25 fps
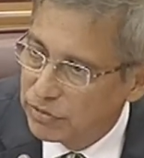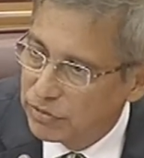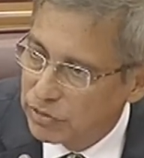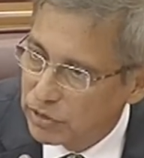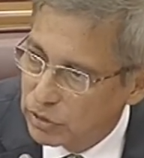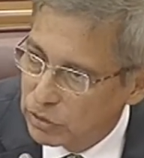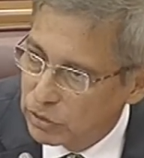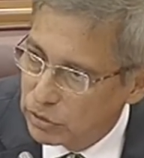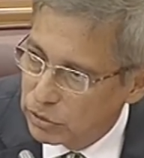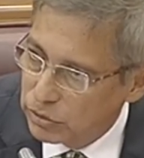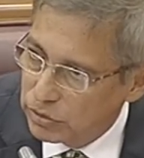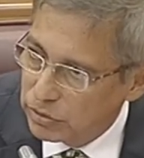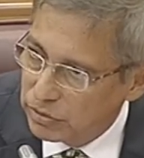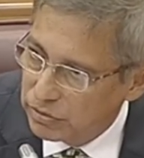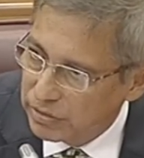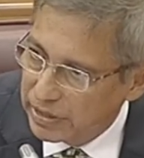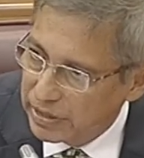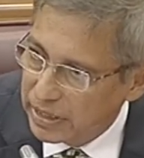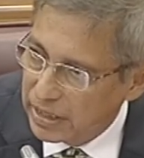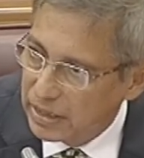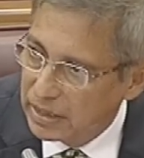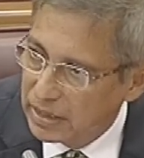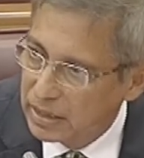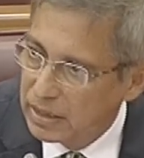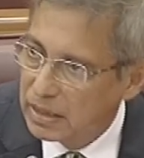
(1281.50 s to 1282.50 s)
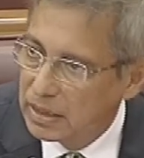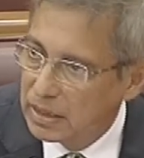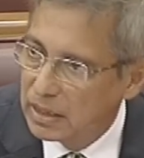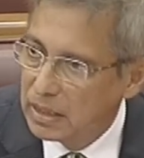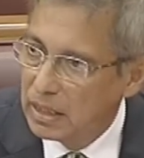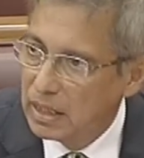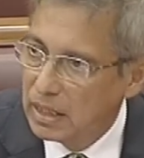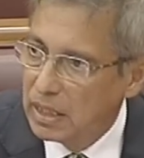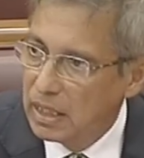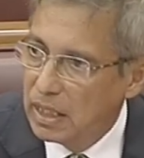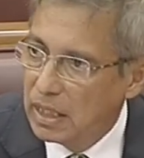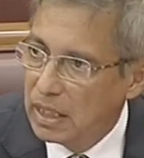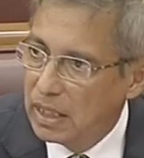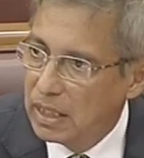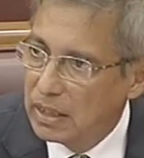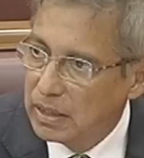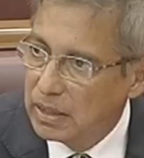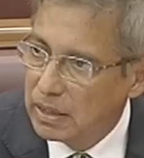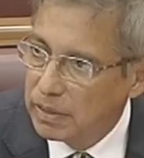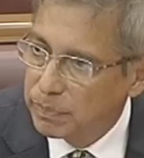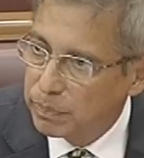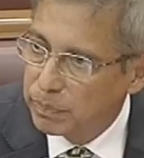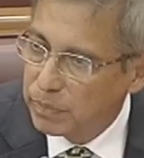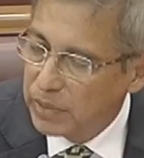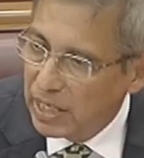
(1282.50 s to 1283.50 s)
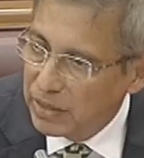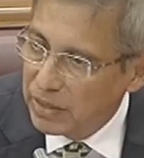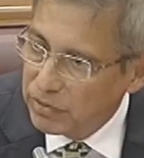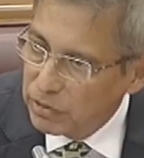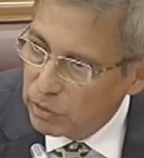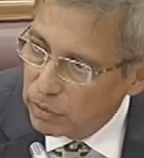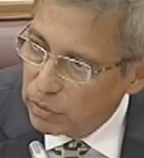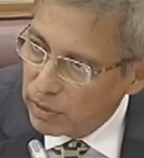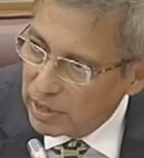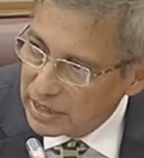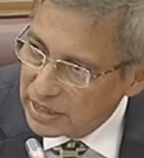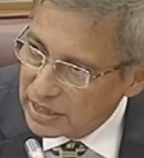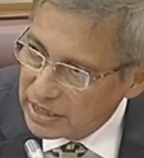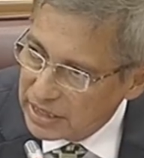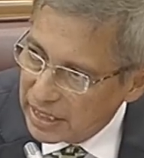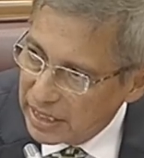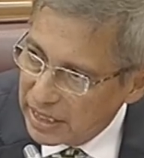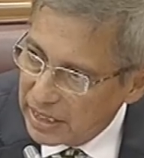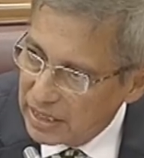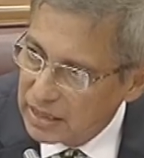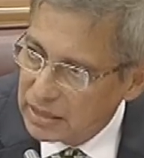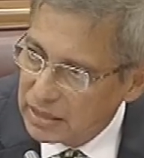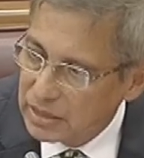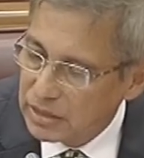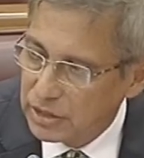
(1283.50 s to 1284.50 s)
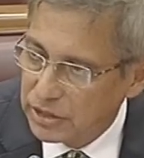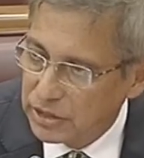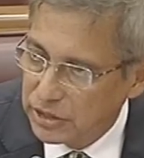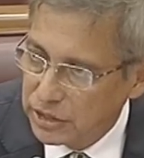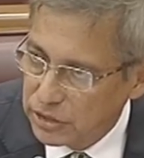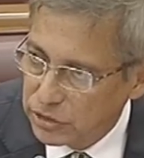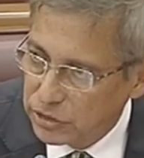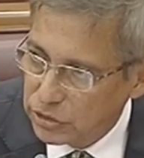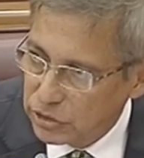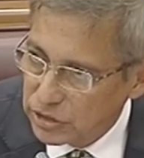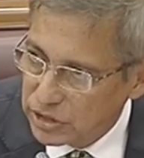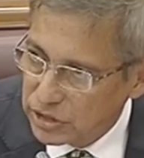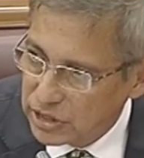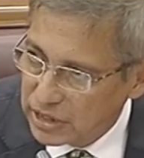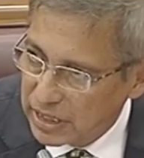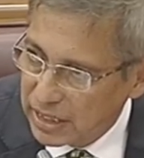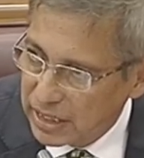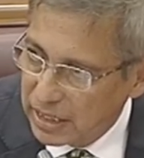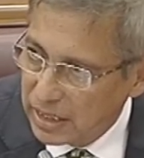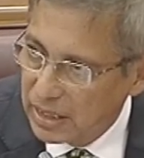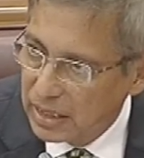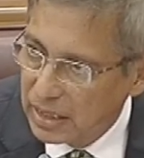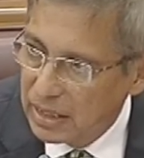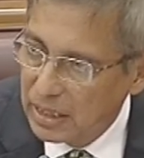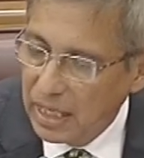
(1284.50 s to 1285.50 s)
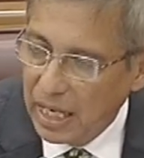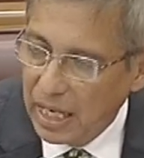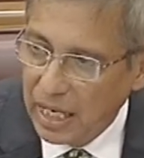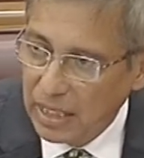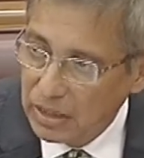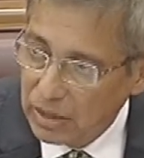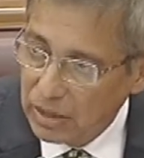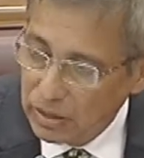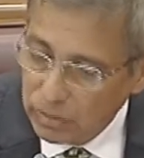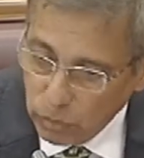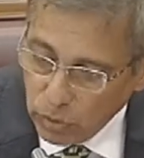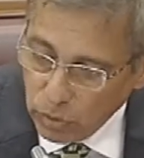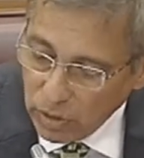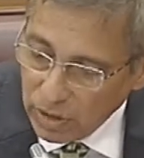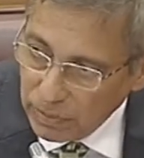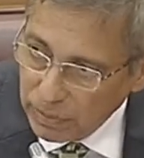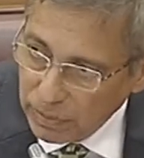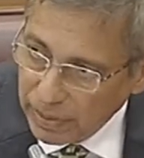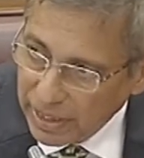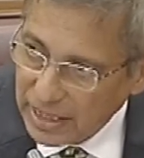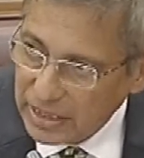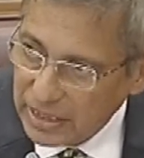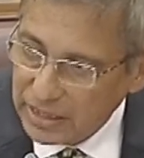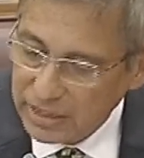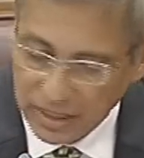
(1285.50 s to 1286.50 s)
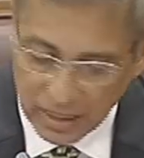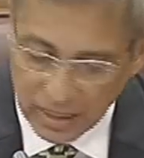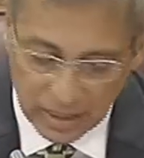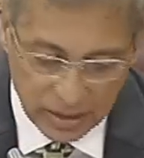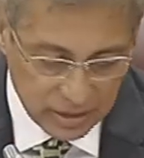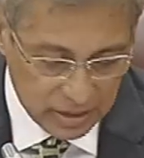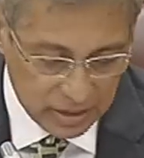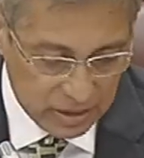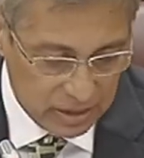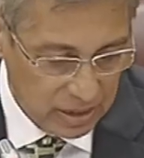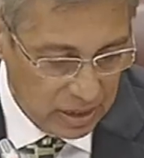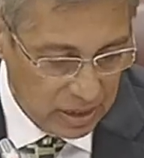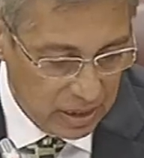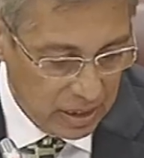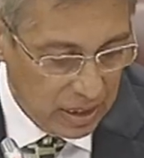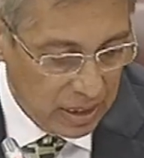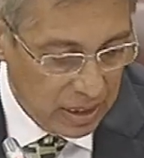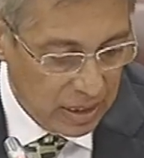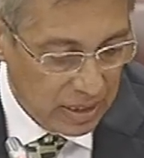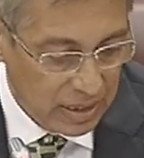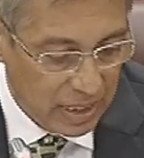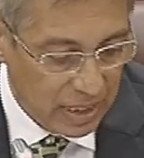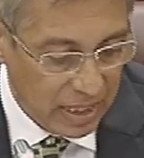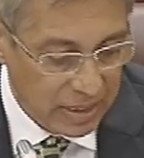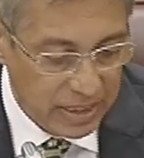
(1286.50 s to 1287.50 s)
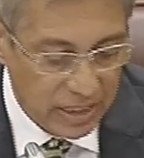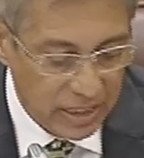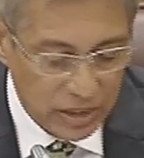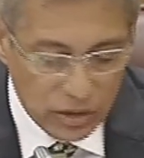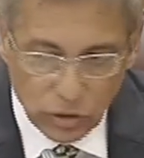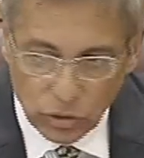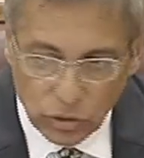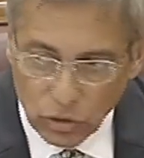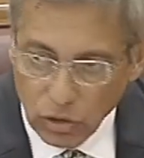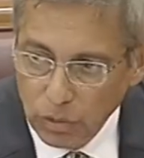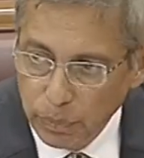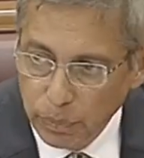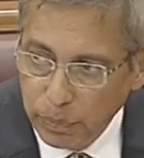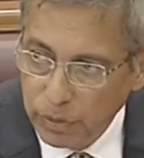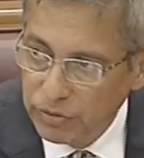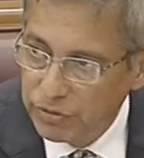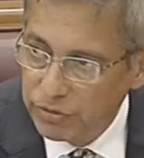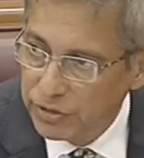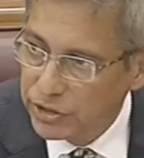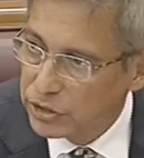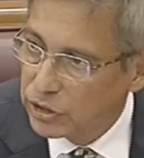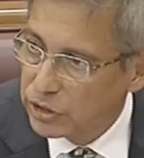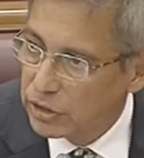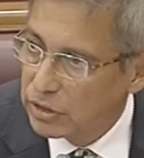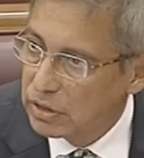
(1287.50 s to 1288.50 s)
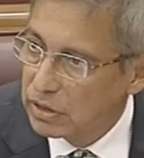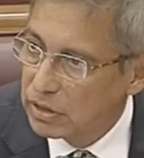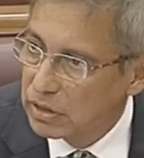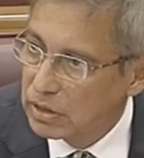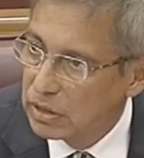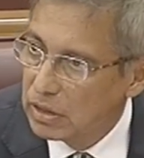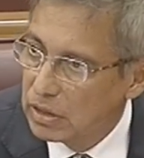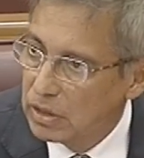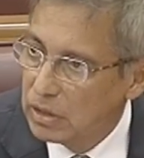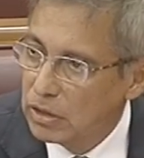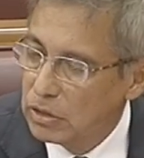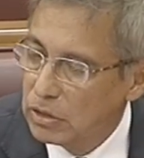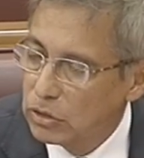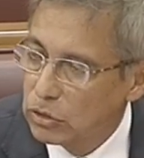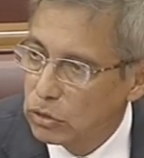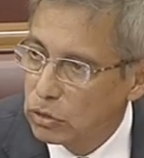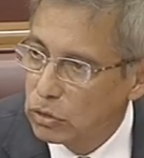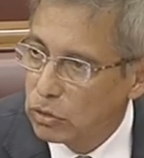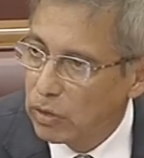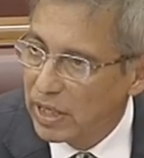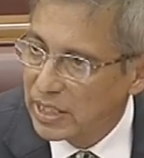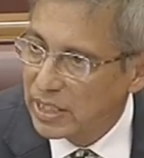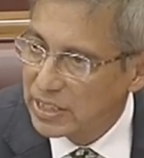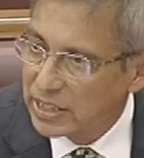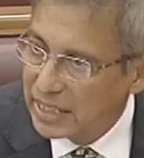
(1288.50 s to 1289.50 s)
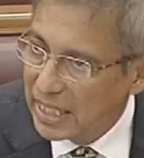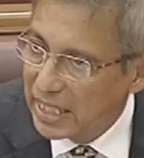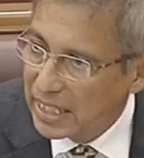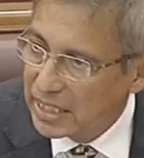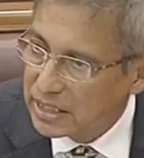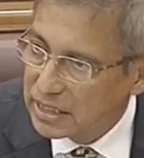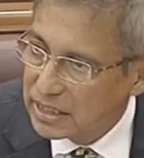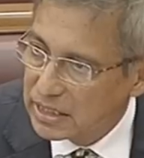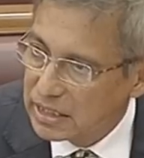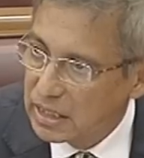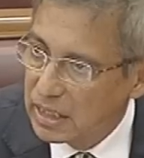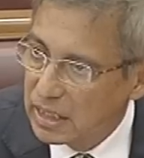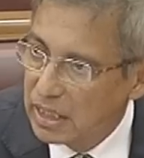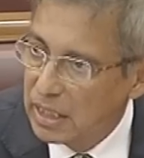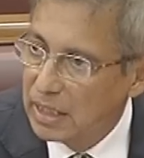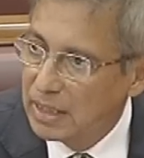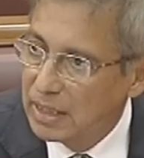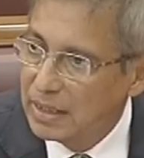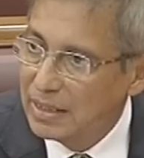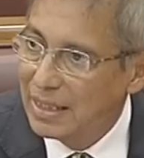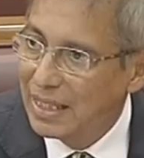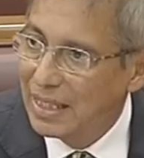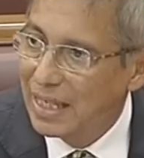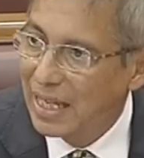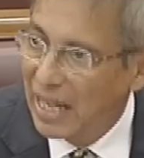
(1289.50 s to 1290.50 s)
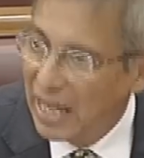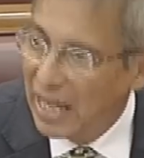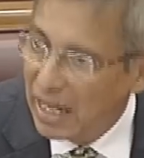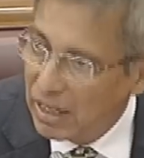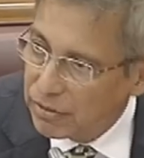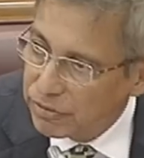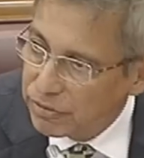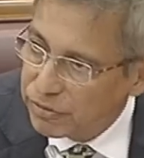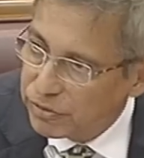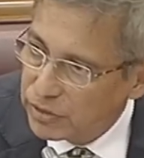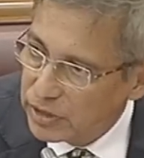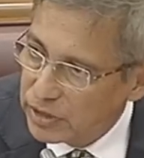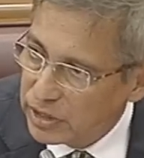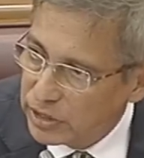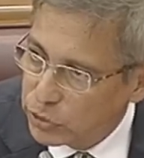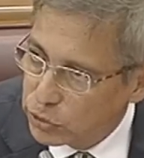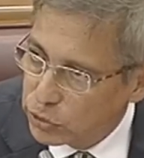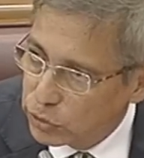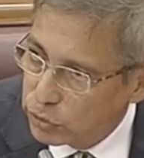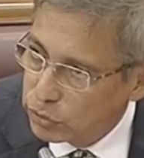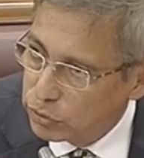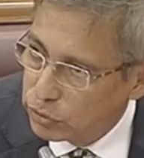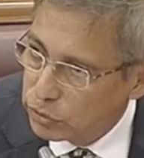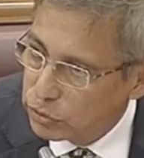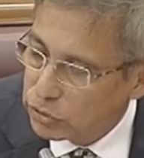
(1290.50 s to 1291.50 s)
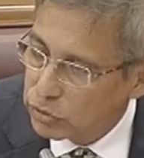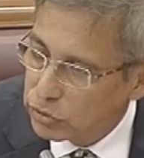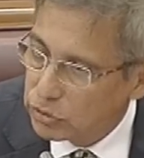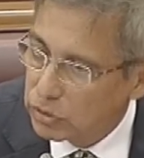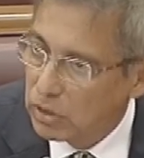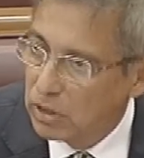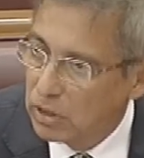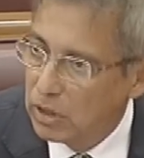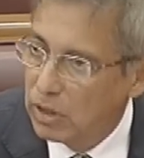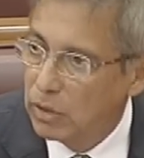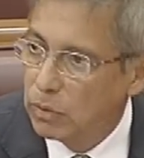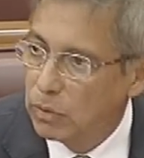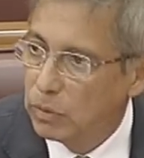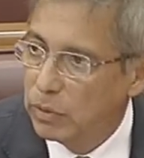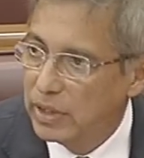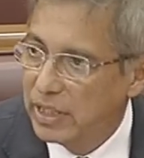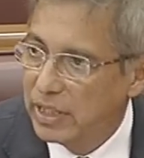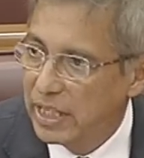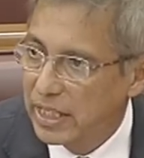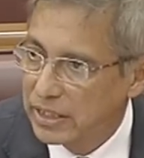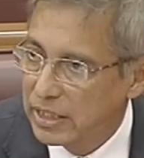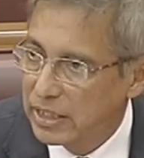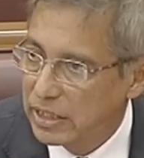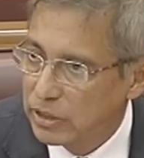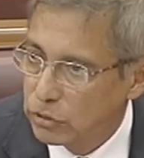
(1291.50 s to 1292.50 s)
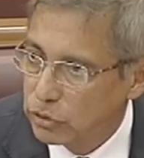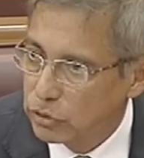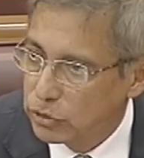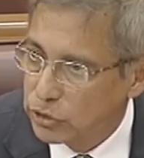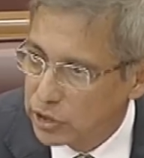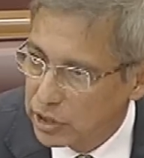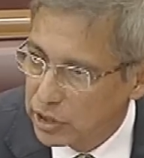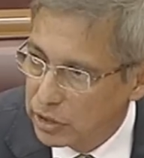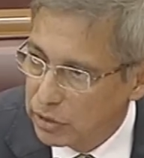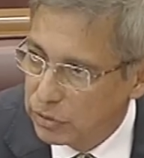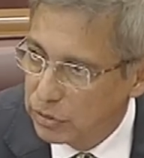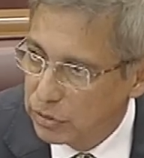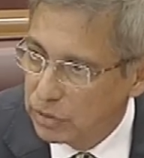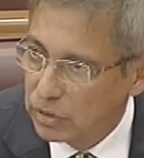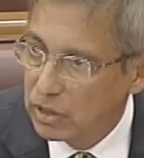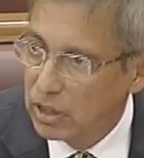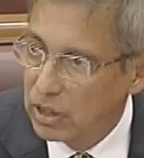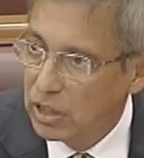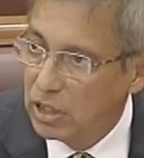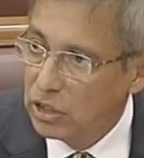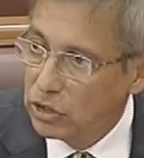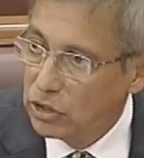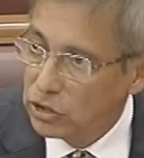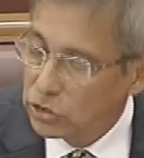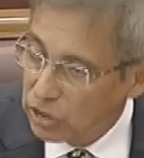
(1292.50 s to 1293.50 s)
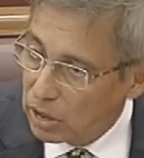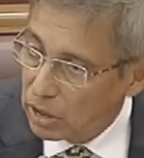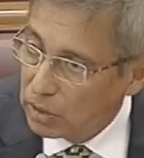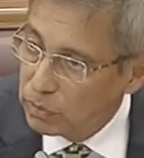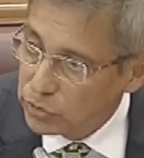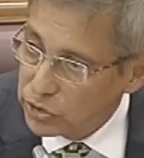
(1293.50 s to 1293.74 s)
more difficult to evade. Everyone says, the teachers say, and the World Bank says, that there's no provision to assess the health issues relating to children.